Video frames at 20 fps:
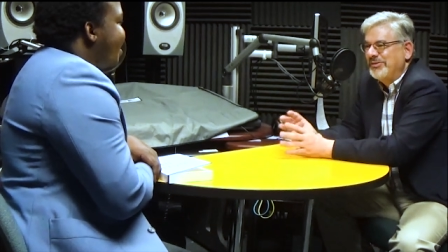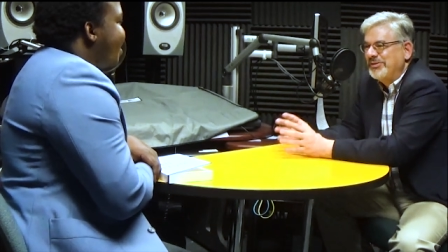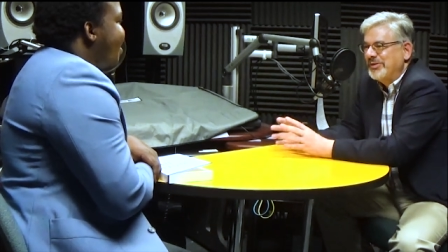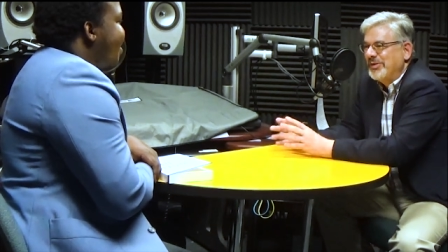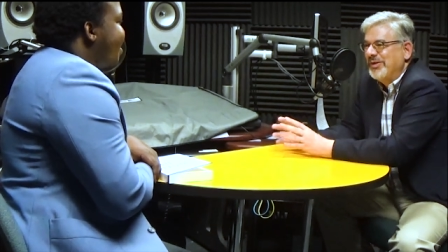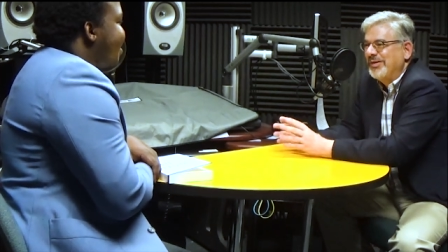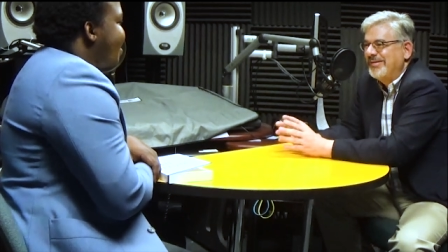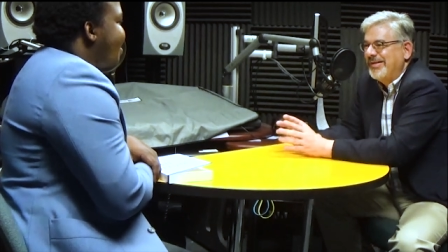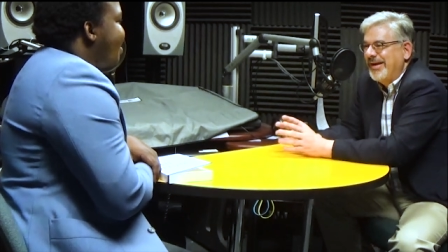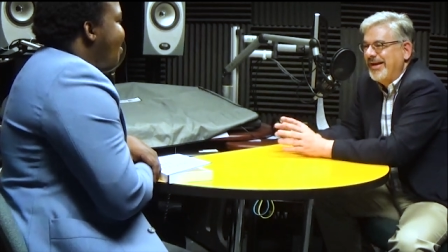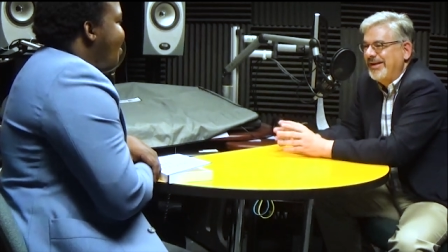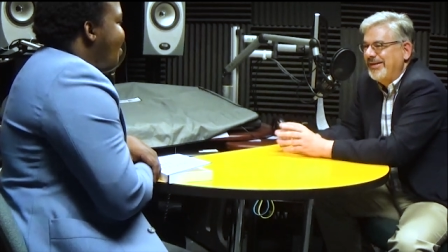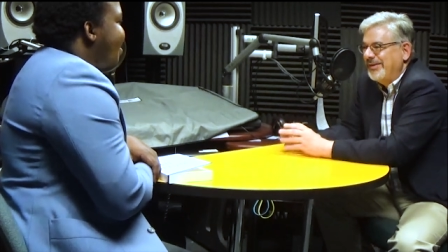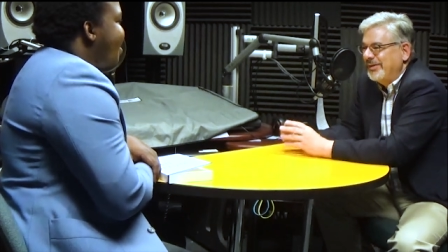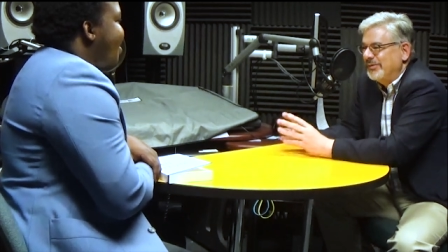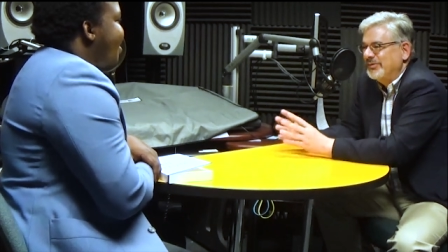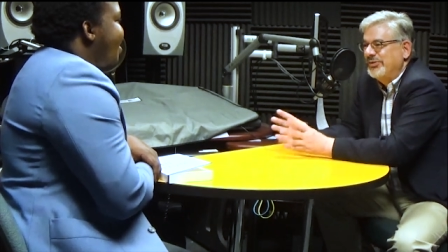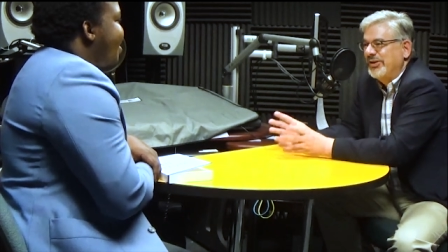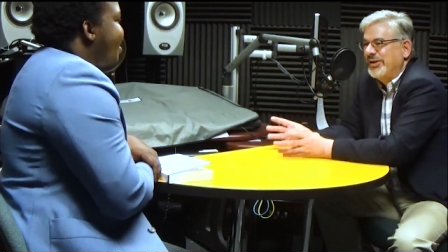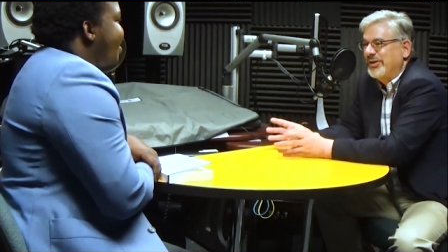it's going to take, you
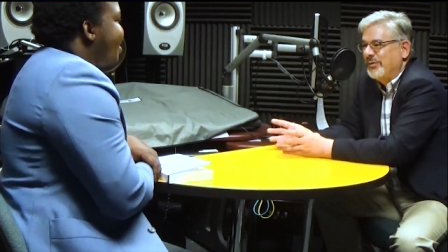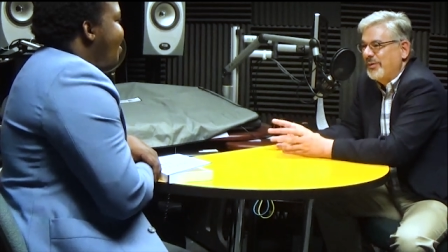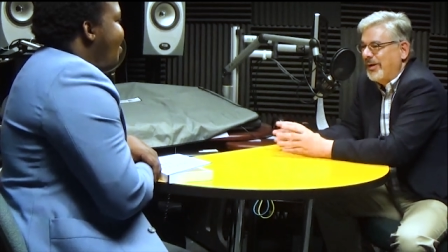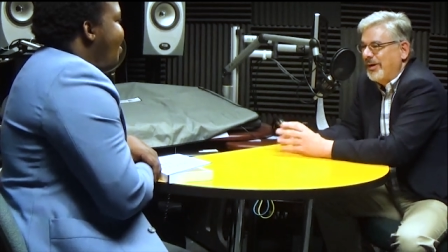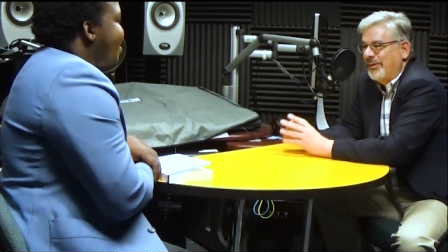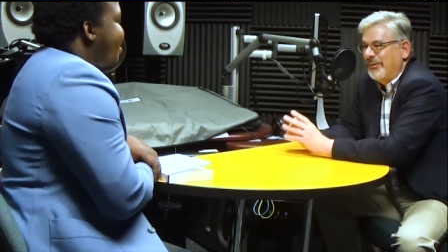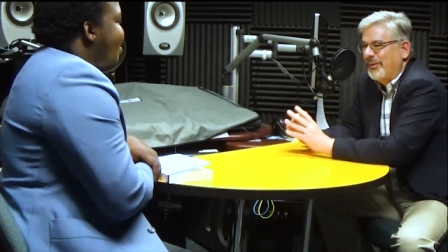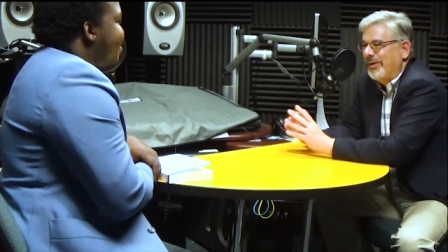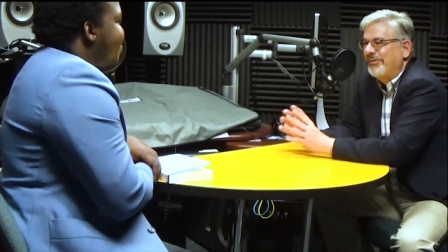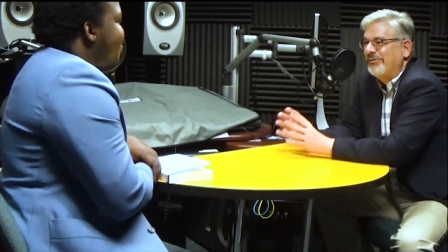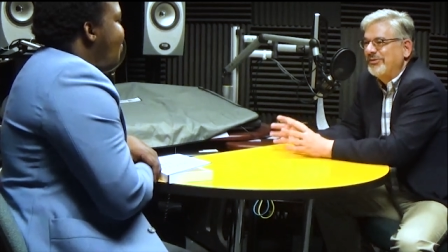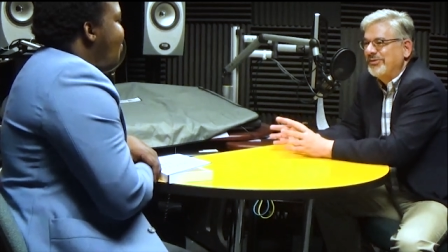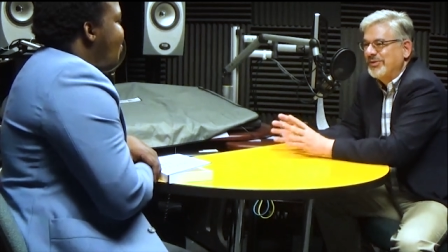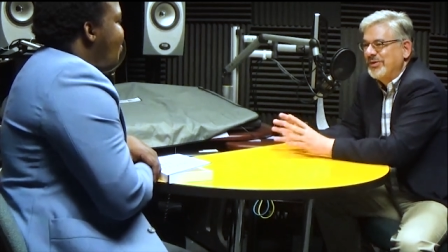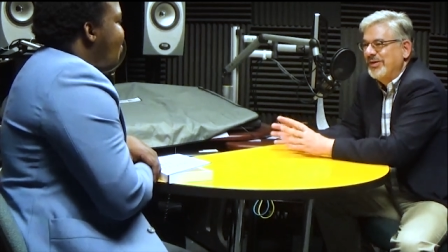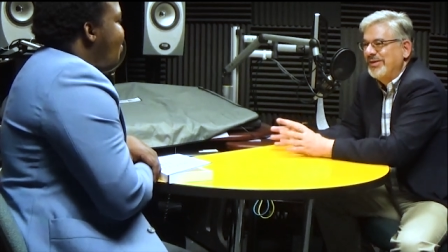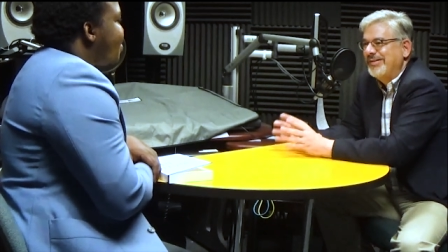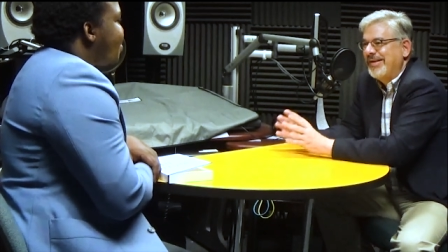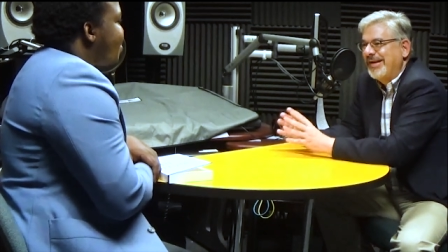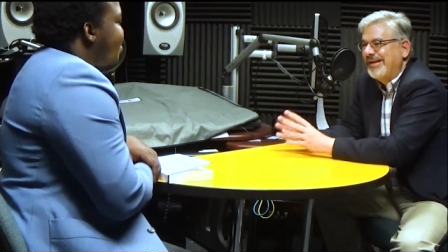know, chicken wire, whatever it's
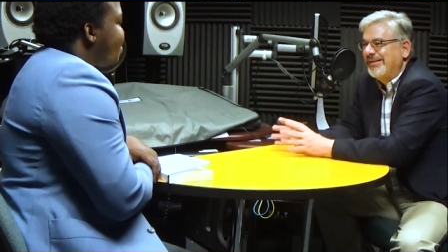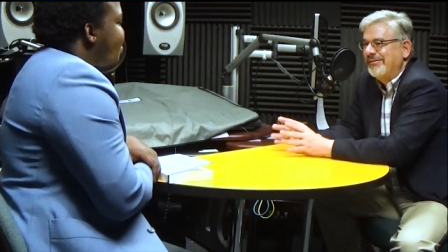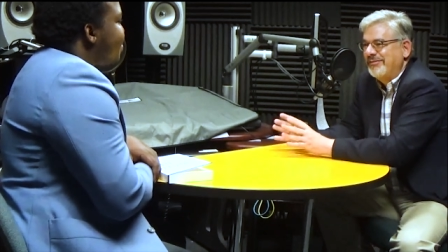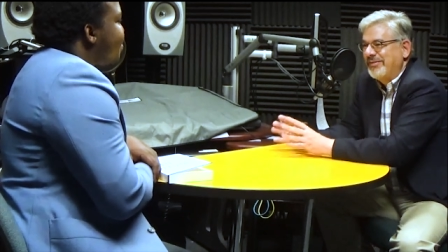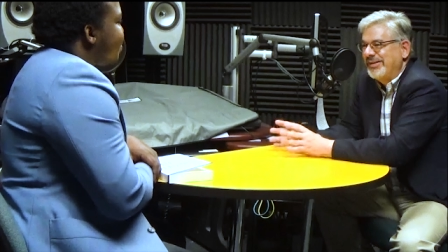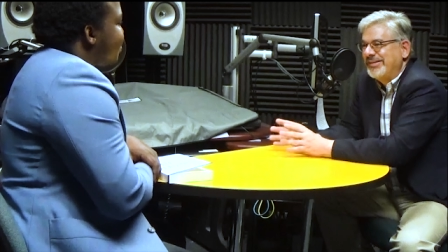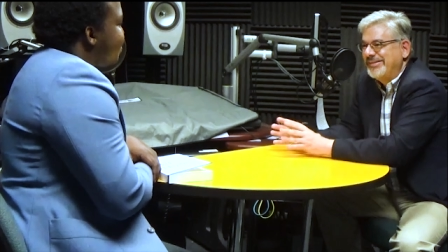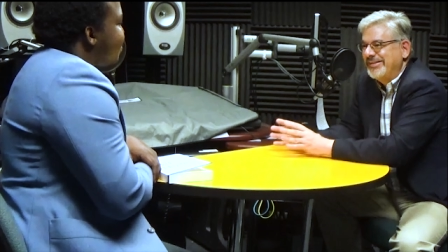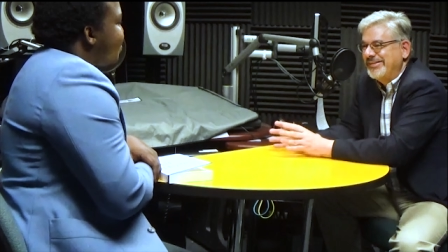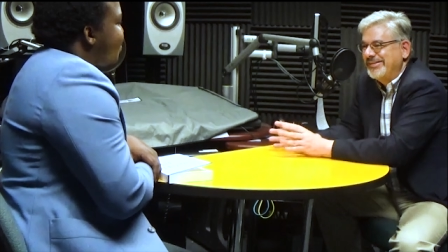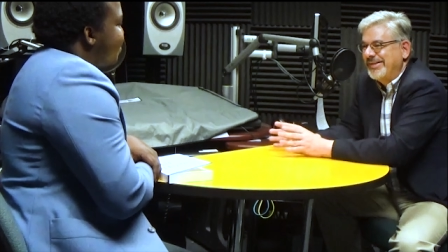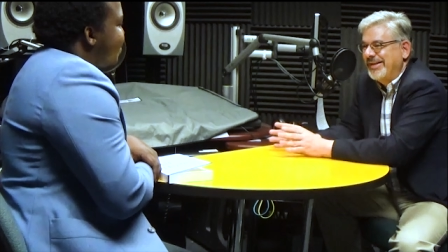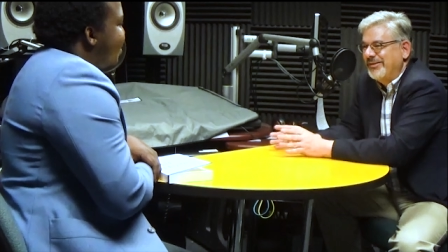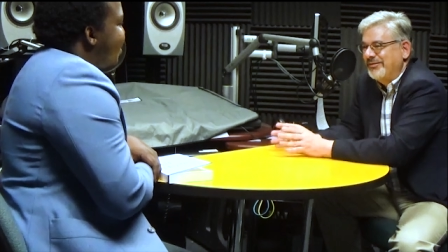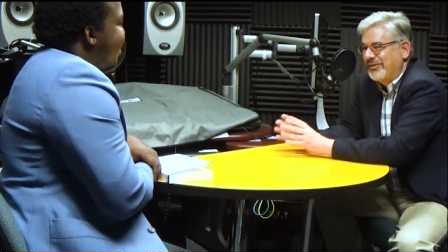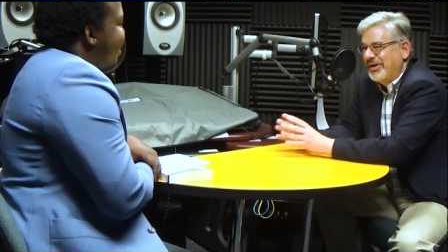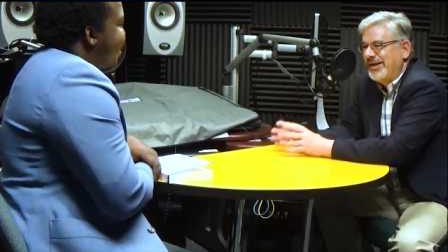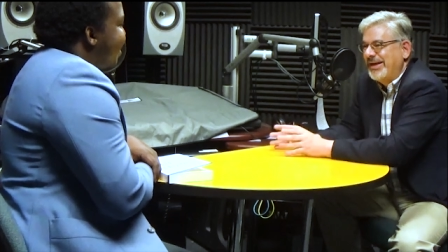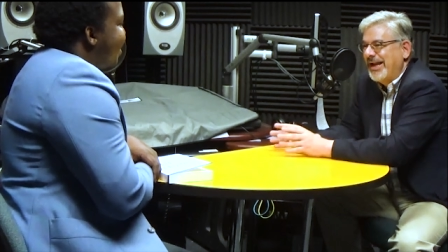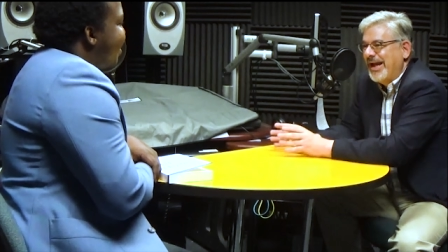going to take to fix this thing
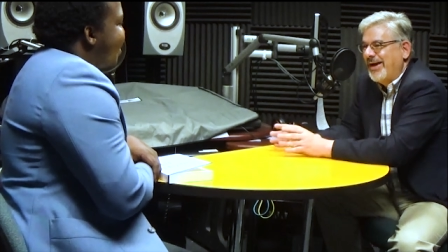yeah, right yeah.